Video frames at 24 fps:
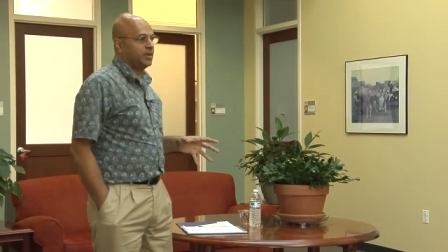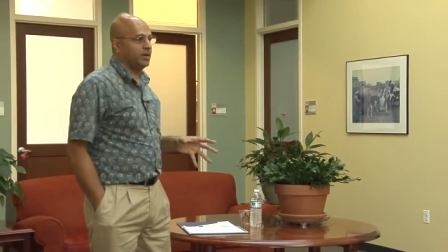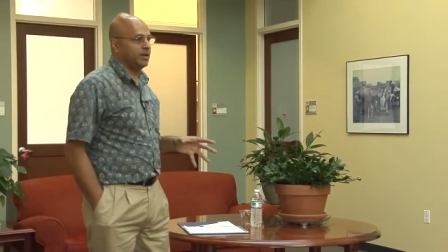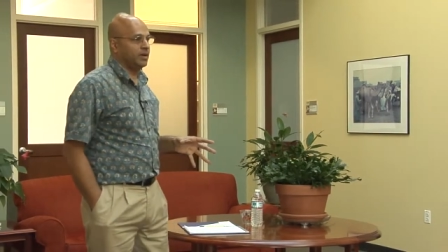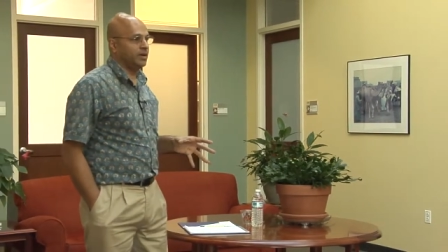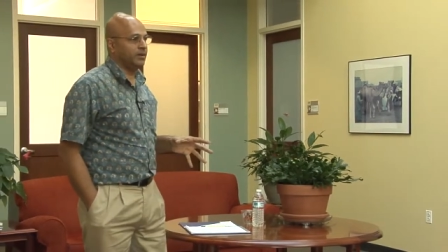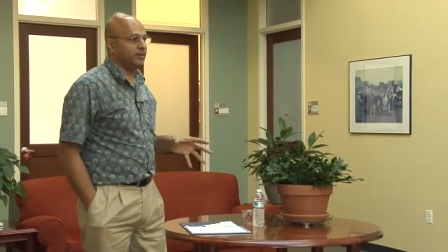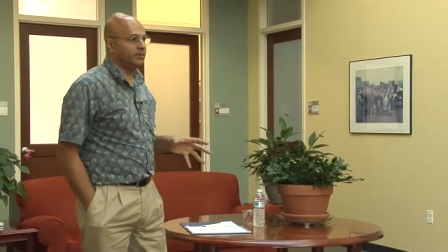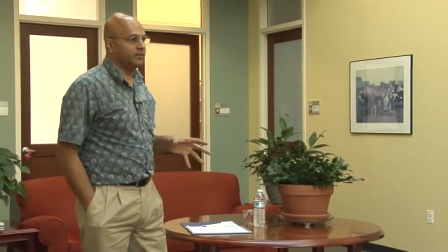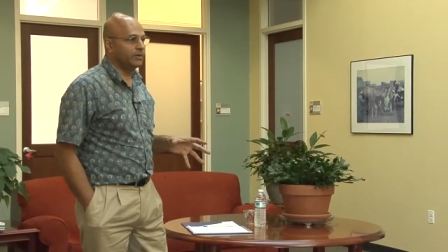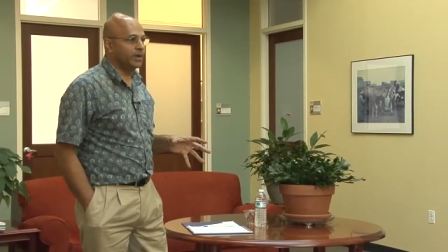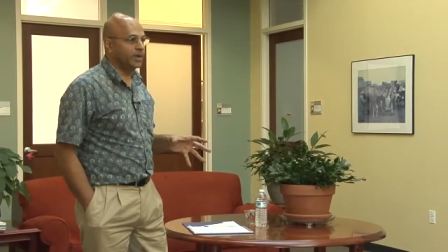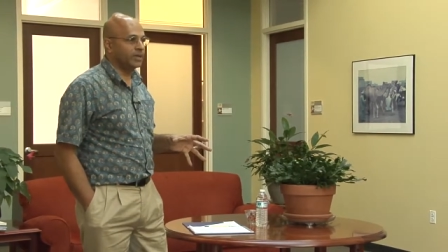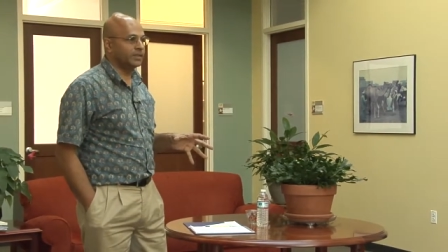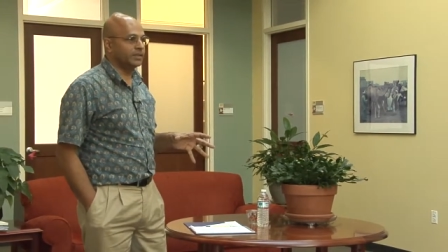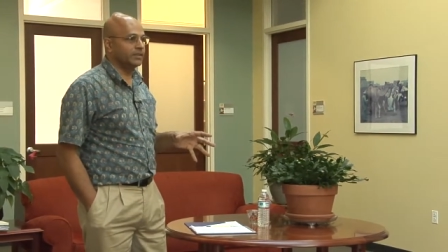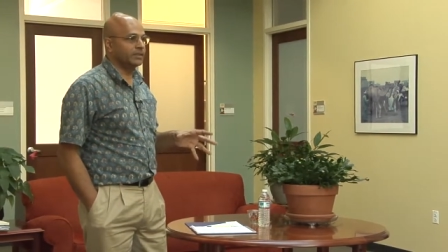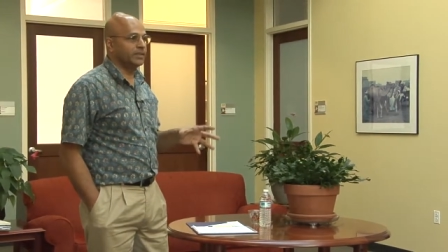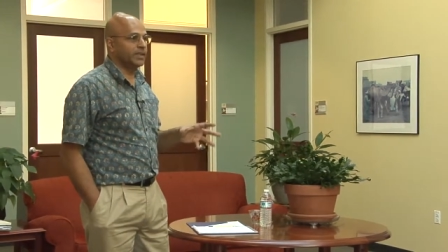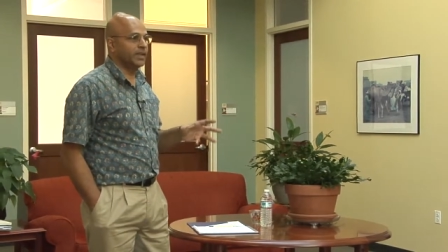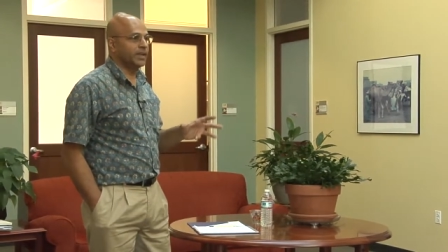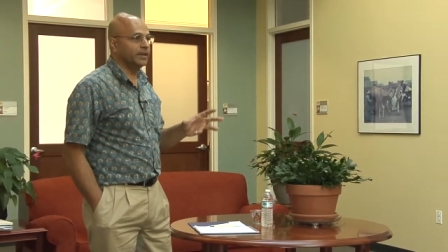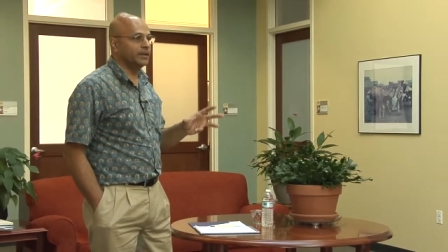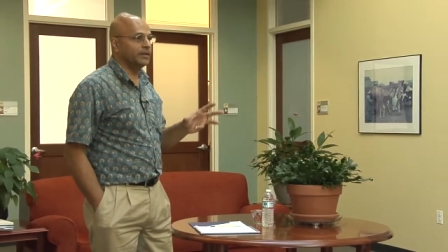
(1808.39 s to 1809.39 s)
uh, rather
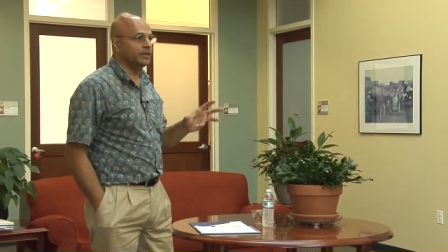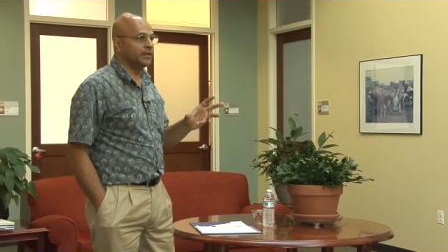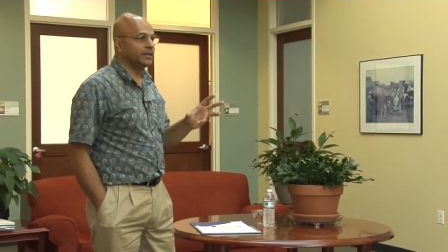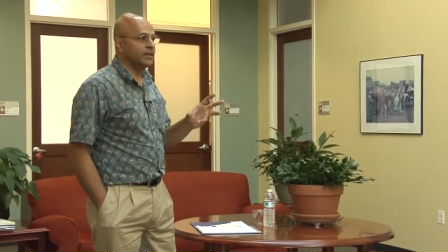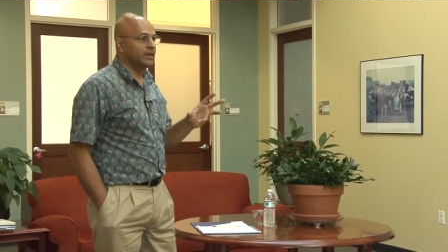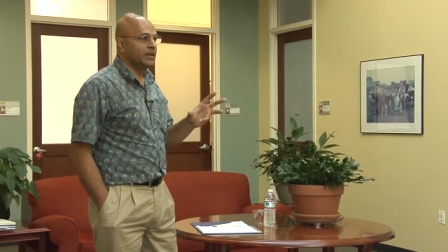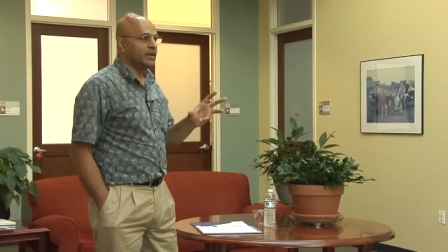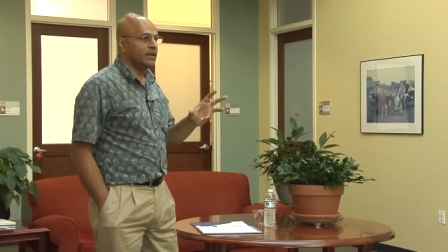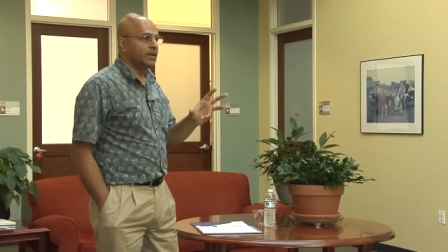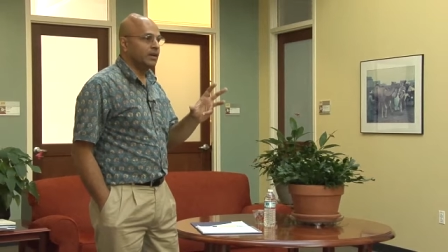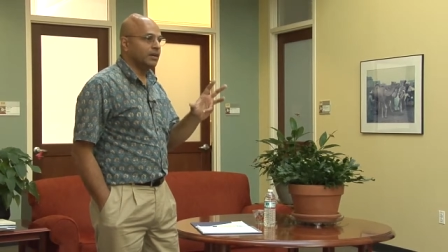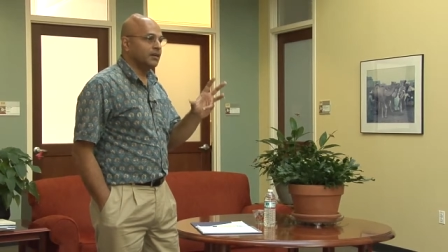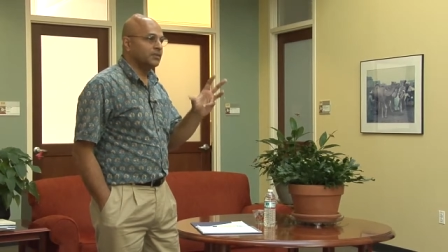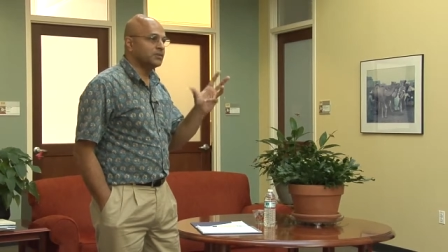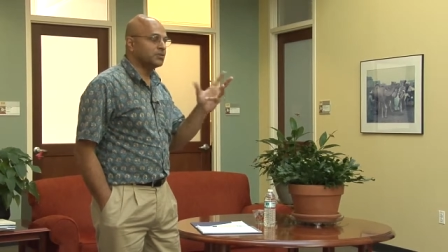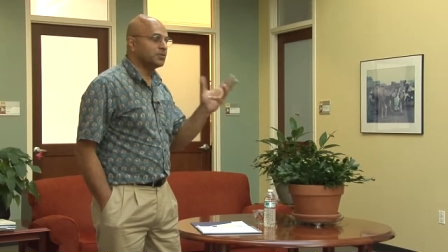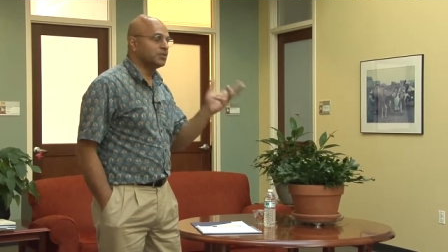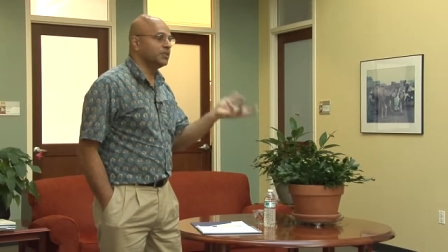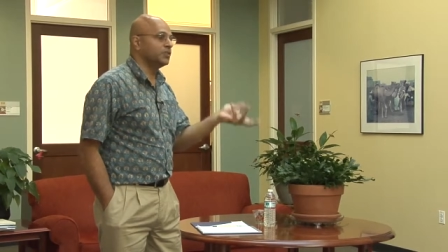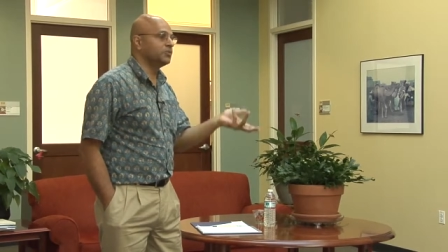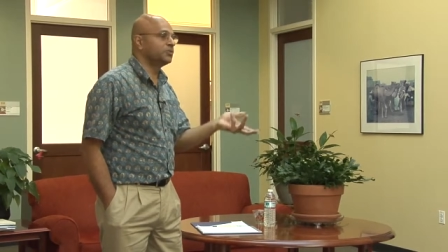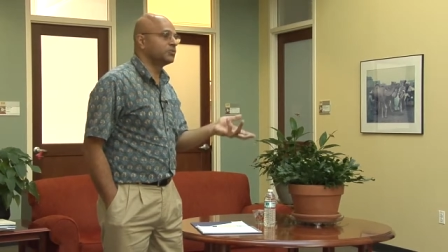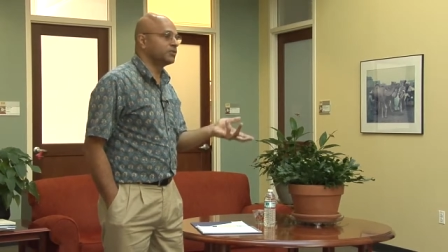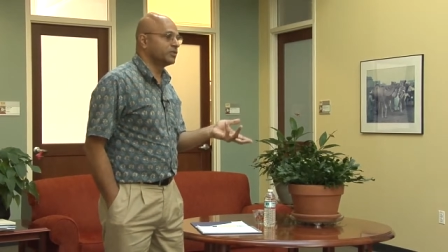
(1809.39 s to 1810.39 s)
than a
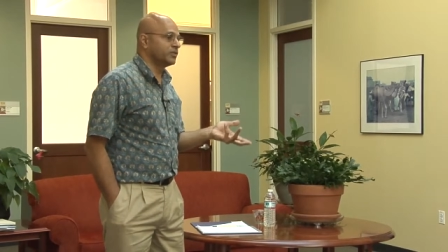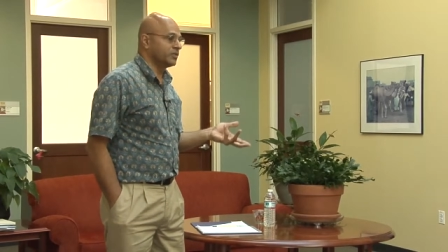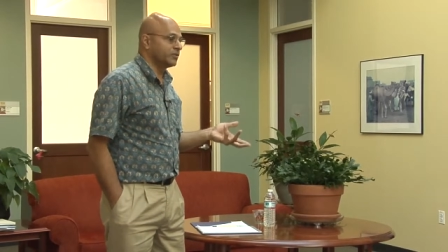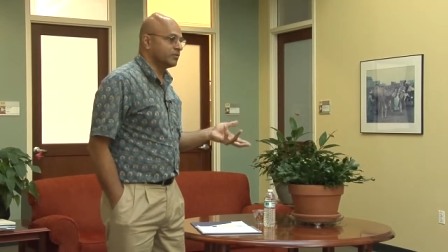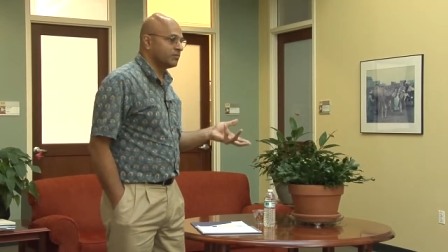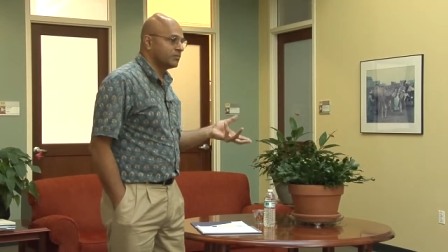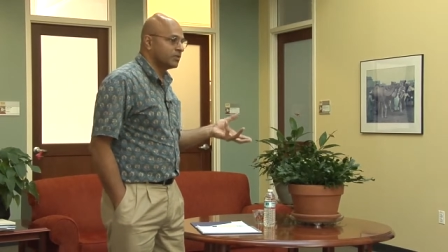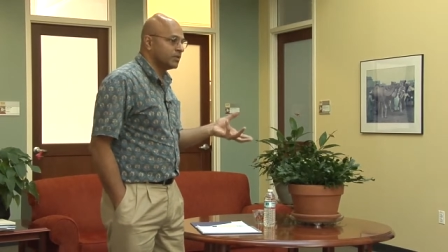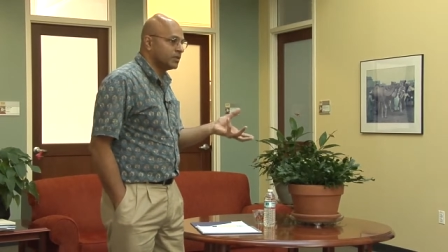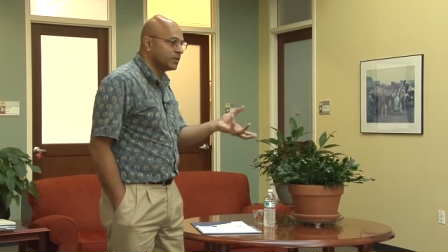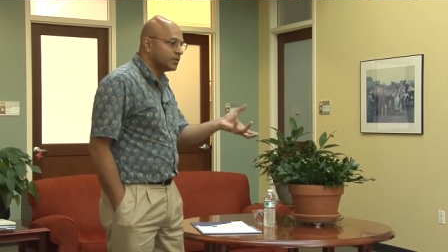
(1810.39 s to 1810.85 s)
solution